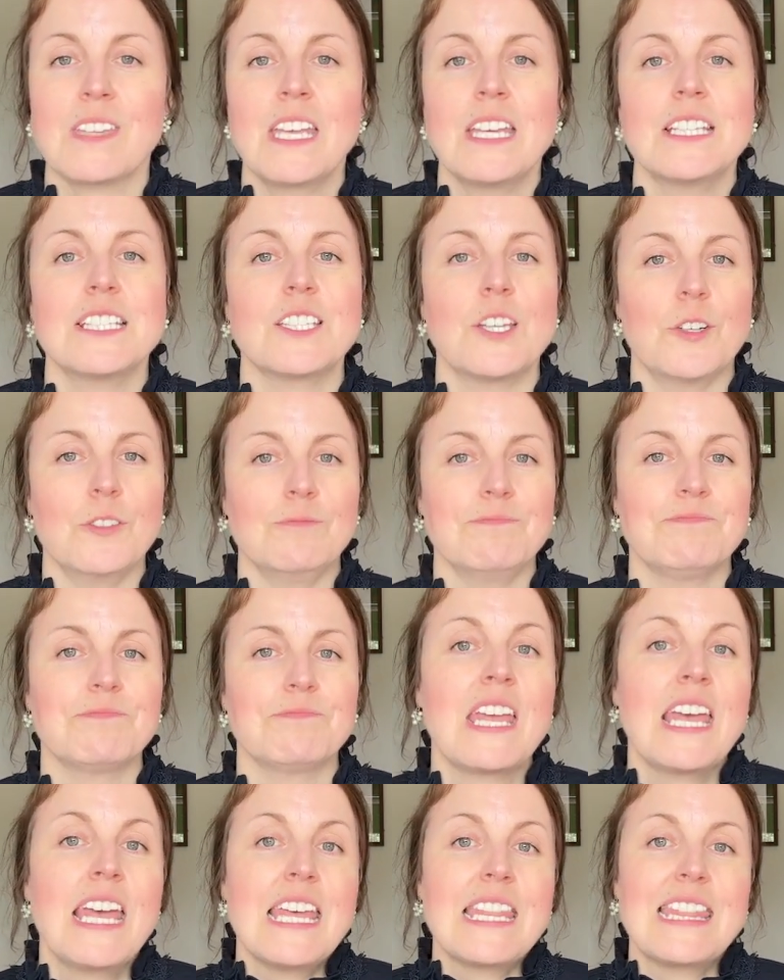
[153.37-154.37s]
So
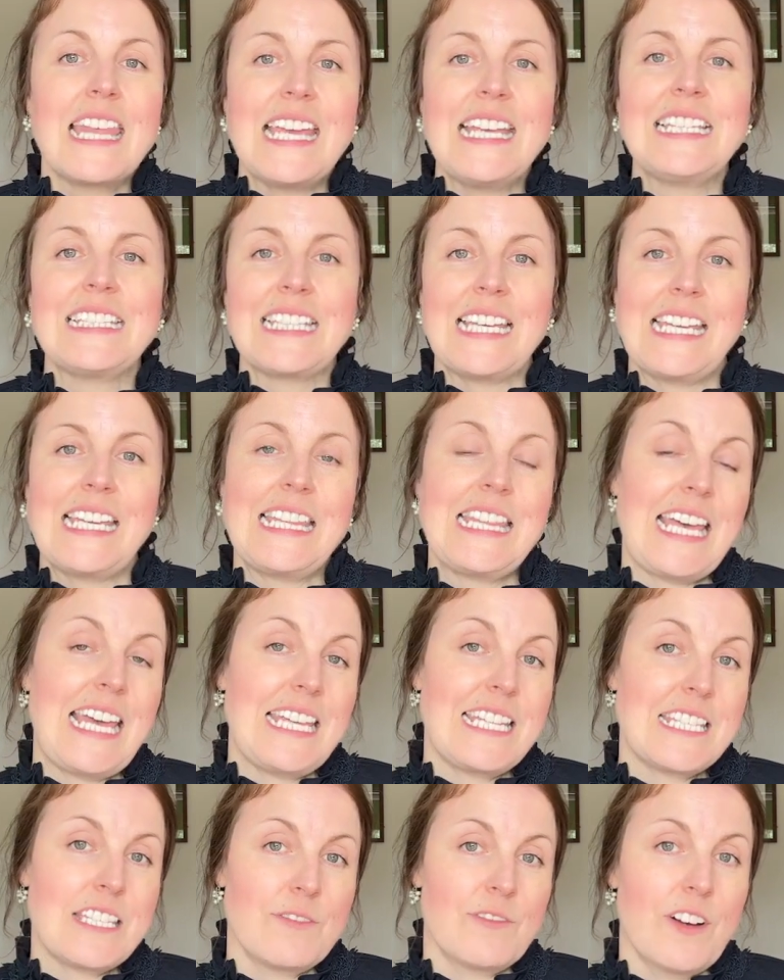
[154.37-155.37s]
they say their
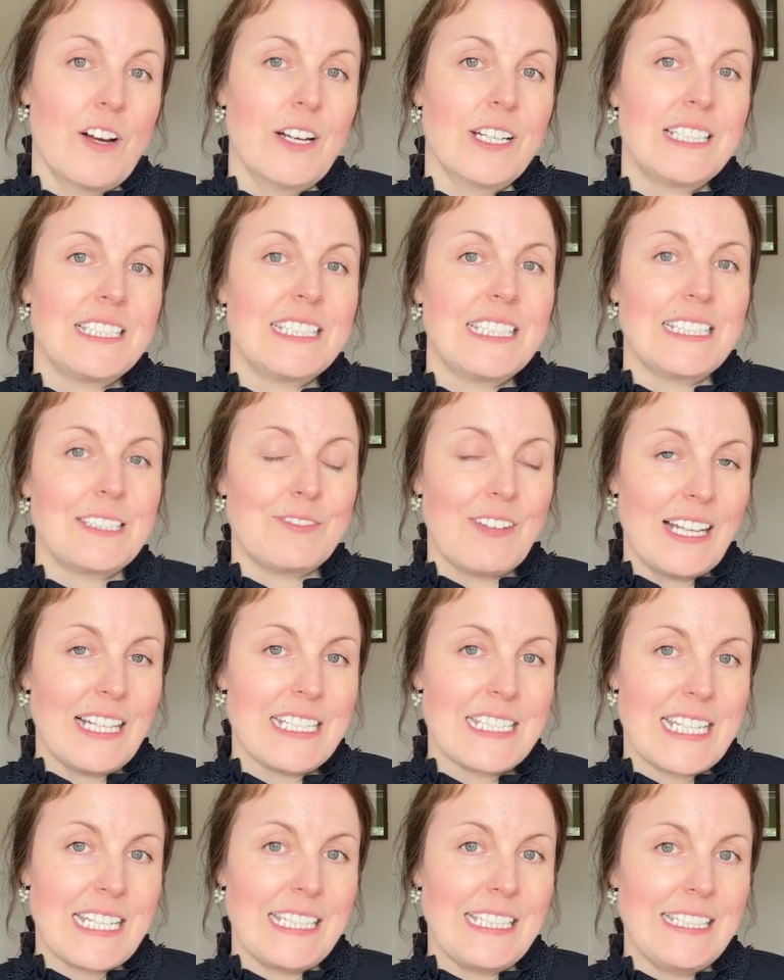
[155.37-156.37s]
device is
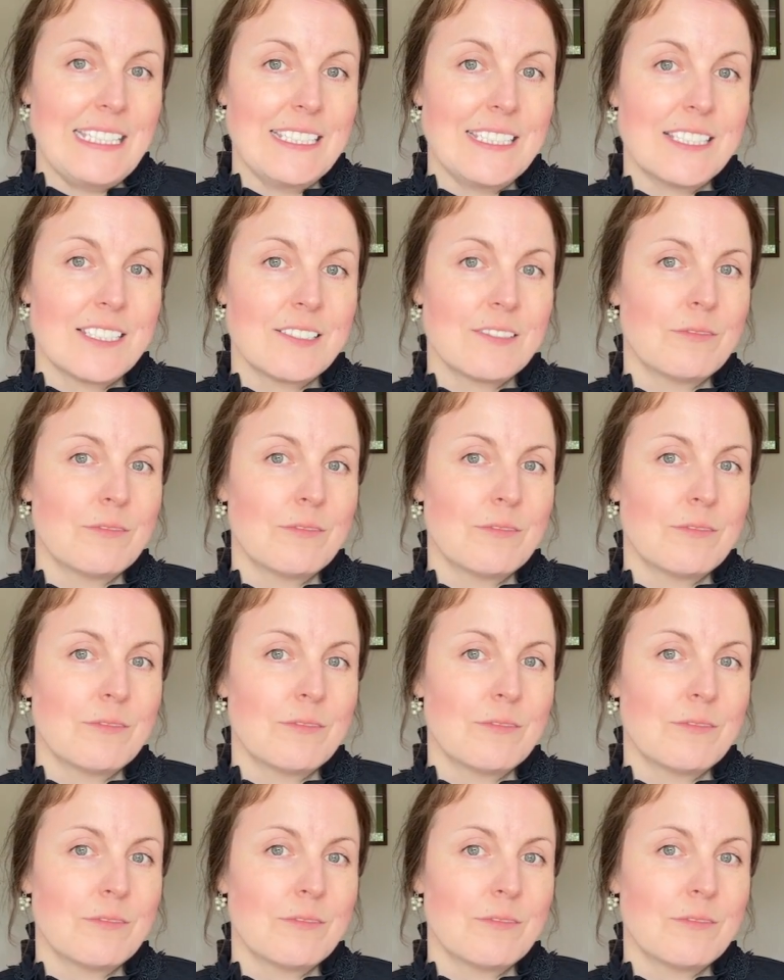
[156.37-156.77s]
validated.